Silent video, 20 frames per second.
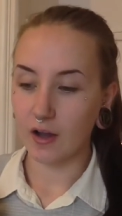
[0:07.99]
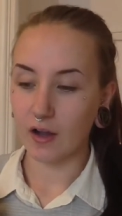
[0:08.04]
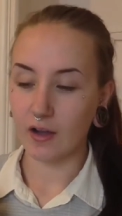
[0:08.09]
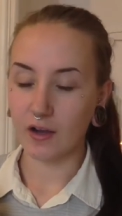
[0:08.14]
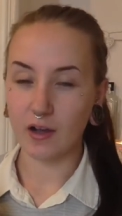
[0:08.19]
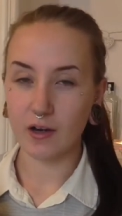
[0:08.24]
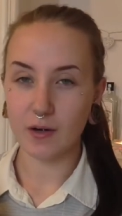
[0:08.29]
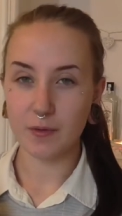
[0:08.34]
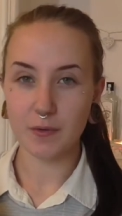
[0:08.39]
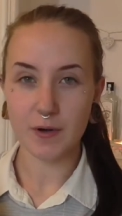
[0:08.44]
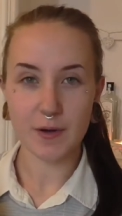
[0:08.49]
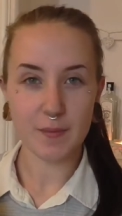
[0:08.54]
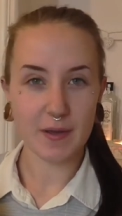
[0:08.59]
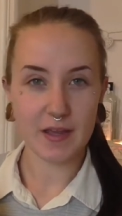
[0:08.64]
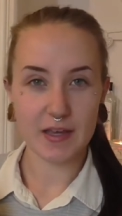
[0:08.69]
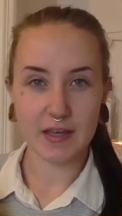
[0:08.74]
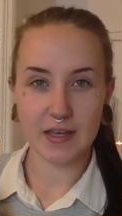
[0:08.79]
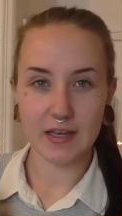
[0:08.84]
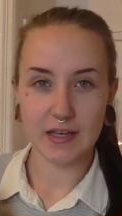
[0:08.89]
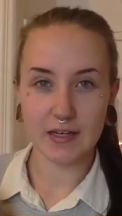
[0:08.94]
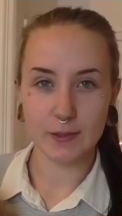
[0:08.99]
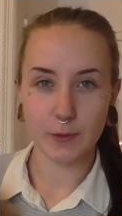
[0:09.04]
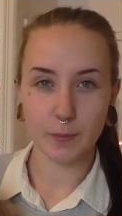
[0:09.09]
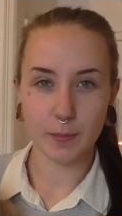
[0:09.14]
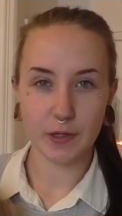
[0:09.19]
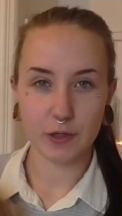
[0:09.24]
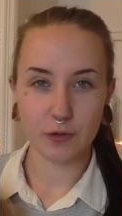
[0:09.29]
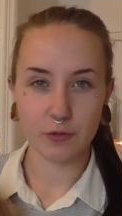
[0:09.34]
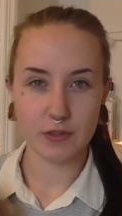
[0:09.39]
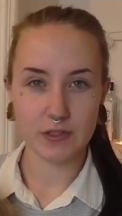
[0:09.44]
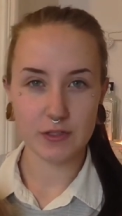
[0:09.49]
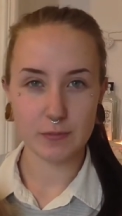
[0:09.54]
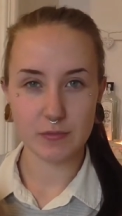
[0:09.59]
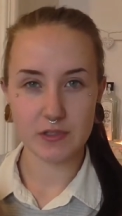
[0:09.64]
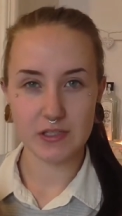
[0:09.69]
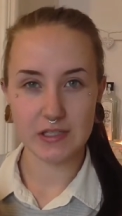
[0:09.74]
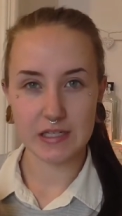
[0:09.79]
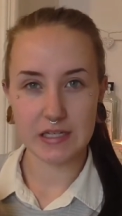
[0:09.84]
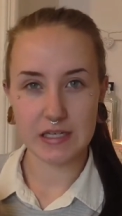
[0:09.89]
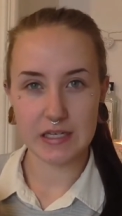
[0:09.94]
I kind of want to make it a little bit
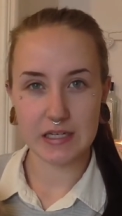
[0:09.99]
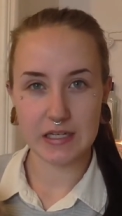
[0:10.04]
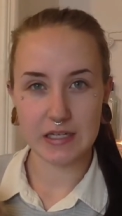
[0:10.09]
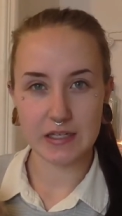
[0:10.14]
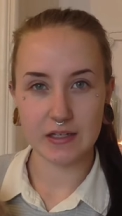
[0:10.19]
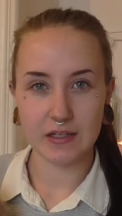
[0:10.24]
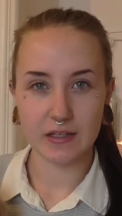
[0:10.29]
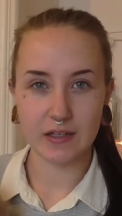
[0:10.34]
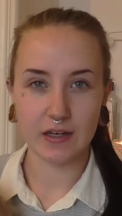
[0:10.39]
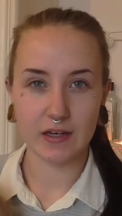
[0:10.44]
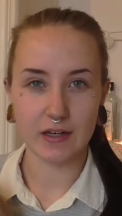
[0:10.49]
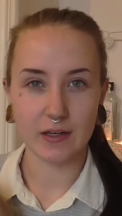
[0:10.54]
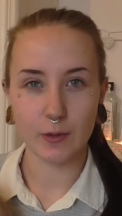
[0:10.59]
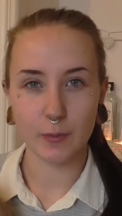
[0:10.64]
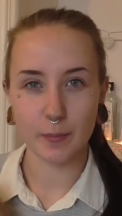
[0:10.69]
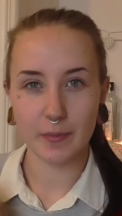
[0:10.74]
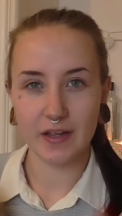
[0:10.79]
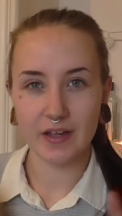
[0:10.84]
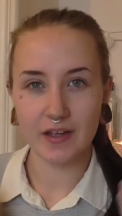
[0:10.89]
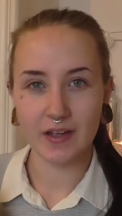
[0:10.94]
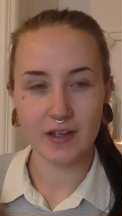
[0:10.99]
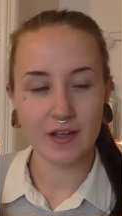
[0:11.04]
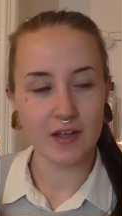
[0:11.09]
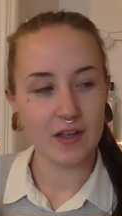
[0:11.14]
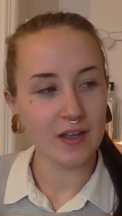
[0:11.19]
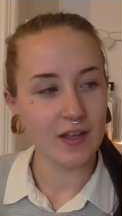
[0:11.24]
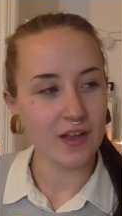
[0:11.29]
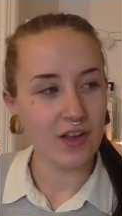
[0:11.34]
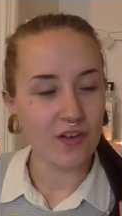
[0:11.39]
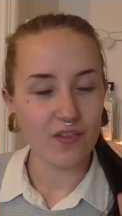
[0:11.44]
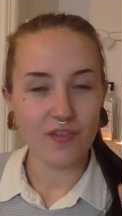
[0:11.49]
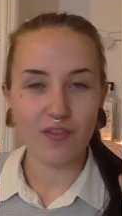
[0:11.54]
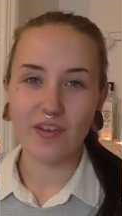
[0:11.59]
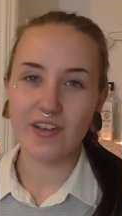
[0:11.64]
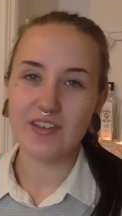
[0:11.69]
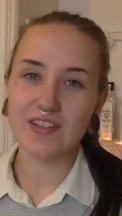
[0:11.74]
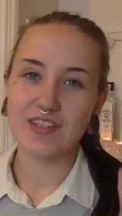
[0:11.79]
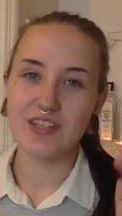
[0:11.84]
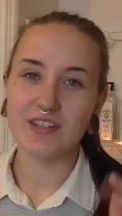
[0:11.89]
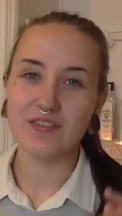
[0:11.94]
Christmassy, a little bit
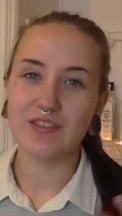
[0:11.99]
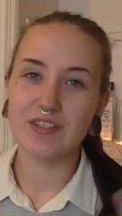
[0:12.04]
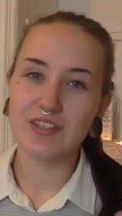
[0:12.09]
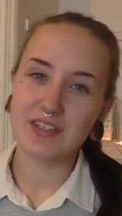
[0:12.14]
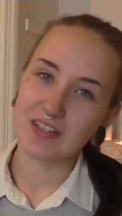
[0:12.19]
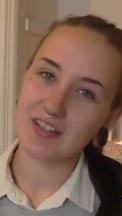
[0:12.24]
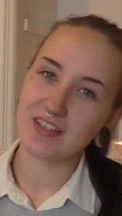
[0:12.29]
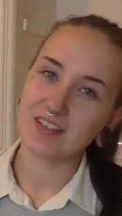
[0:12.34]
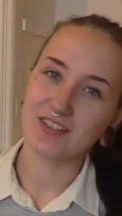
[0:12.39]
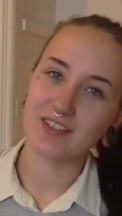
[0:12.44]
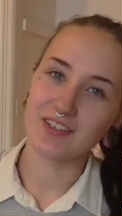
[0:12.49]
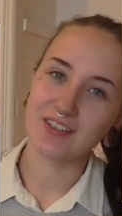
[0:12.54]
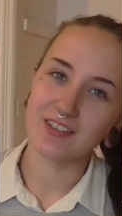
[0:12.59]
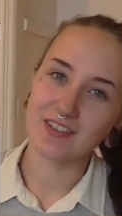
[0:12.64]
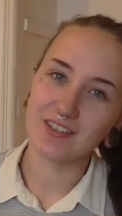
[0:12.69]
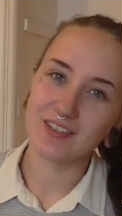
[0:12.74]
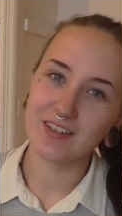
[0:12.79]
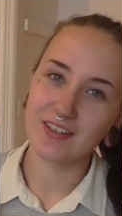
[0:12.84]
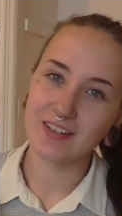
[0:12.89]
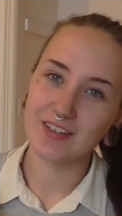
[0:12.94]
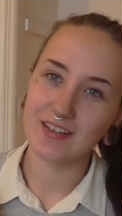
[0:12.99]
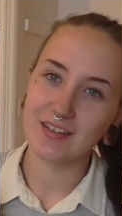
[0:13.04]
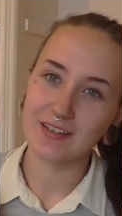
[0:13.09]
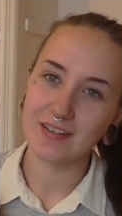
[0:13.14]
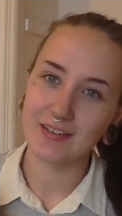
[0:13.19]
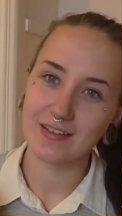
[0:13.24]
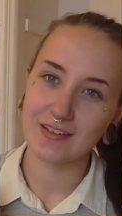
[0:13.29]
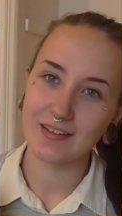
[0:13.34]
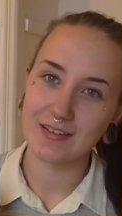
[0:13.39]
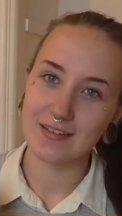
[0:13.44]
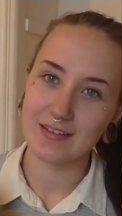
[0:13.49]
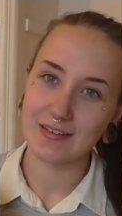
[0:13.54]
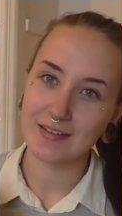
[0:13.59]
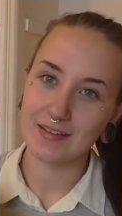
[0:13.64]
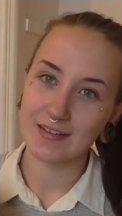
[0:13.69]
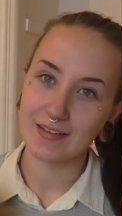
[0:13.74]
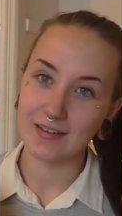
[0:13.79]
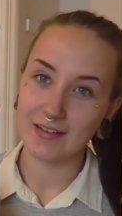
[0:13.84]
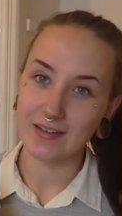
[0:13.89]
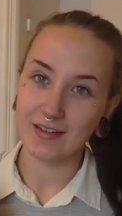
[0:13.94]
festive season.
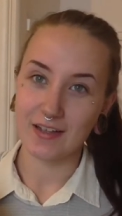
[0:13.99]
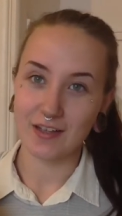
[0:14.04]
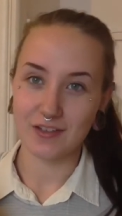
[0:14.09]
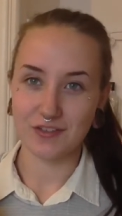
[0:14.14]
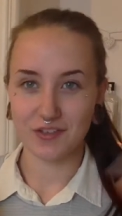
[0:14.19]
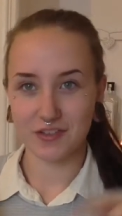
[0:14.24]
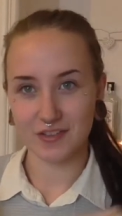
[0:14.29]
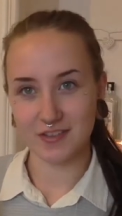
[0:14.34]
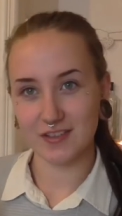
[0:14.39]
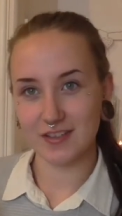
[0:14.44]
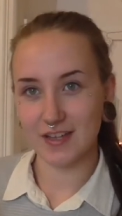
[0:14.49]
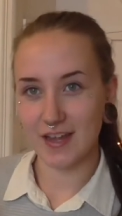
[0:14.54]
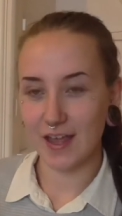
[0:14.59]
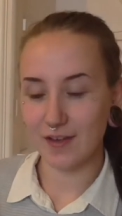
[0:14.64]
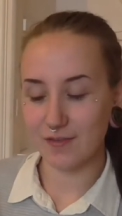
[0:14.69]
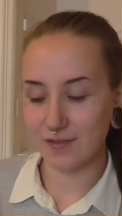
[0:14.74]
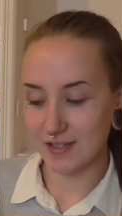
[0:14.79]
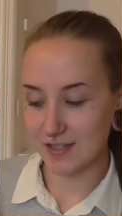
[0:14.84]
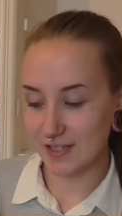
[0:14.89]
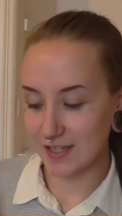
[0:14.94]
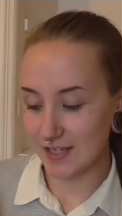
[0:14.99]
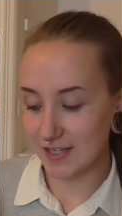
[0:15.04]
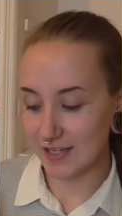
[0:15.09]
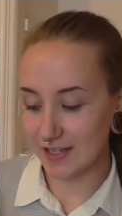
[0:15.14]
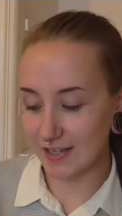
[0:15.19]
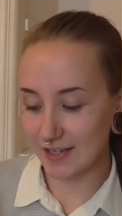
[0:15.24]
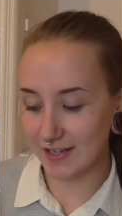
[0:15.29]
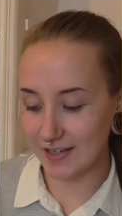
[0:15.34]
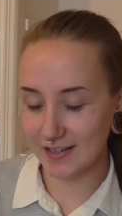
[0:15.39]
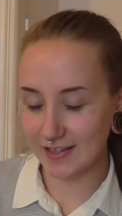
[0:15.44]
As you can see Effie's here.